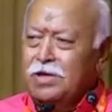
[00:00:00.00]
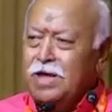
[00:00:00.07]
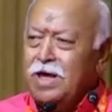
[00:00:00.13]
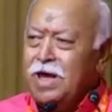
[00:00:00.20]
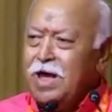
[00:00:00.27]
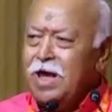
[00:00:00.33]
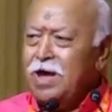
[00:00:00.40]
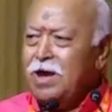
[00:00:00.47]

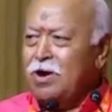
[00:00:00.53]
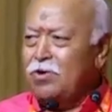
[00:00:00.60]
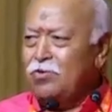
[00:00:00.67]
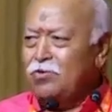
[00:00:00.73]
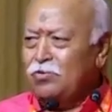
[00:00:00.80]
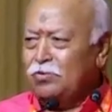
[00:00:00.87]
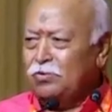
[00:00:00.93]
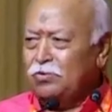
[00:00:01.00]
they
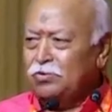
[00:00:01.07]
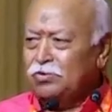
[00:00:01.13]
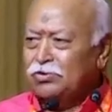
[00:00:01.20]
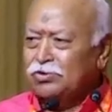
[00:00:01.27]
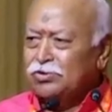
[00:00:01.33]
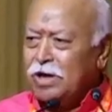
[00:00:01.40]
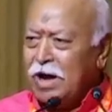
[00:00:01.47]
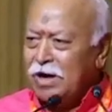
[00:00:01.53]
have
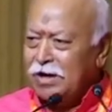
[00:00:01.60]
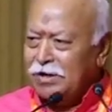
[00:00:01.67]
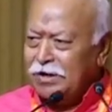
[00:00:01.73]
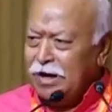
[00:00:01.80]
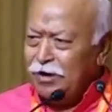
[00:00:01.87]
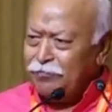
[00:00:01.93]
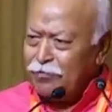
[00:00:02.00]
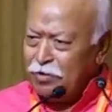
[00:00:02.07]

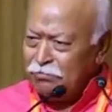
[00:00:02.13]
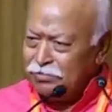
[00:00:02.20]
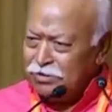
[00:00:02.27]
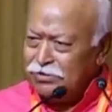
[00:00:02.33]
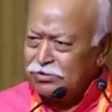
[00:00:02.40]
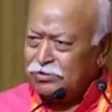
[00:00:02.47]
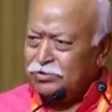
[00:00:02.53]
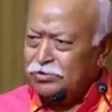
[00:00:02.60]
started
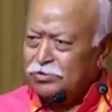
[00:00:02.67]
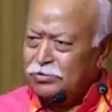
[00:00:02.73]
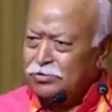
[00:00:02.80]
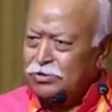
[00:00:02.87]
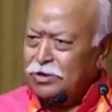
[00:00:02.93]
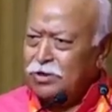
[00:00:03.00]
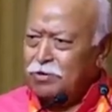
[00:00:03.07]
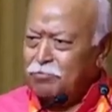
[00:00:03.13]
from this
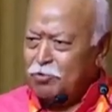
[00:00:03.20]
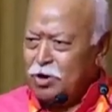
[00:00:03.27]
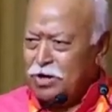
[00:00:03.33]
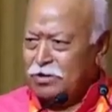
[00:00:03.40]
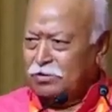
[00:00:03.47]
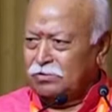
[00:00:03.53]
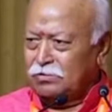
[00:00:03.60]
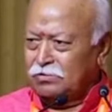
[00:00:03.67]
single
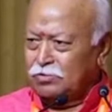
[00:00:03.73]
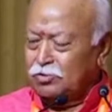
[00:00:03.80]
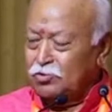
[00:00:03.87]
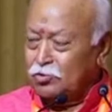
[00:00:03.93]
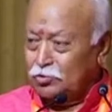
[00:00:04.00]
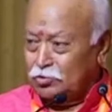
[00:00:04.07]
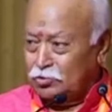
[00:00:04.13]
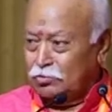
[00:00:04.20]
point,
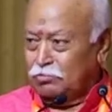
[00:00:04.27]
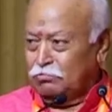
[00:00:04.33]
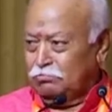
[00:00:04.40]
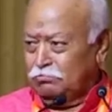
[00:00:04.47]
truth.